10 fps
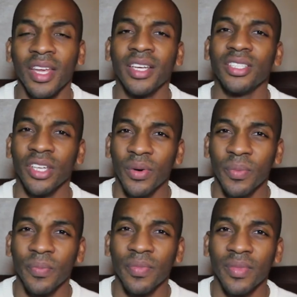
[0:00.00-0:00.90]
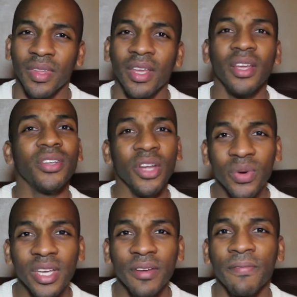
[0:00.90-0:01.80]
So
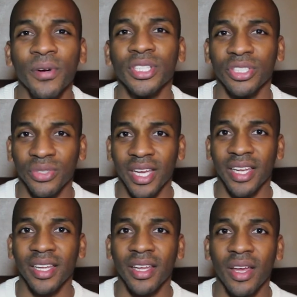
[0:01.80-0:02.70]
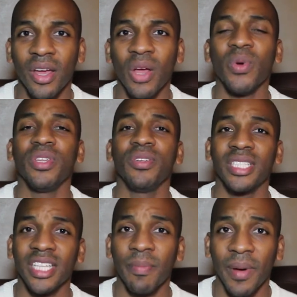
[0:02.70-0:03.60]
don't get frustrated when you
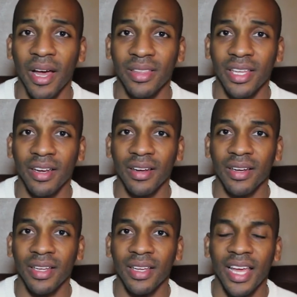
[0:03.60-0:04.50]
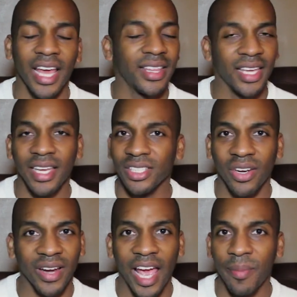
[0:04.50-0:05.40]
step out there and things
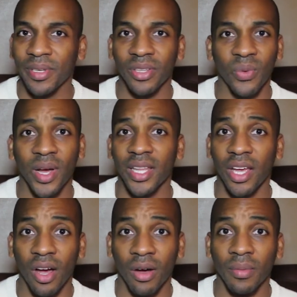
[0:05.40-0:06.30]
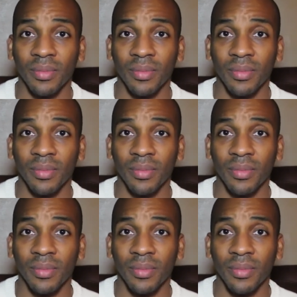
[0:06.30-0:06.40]
aren't happening the way they are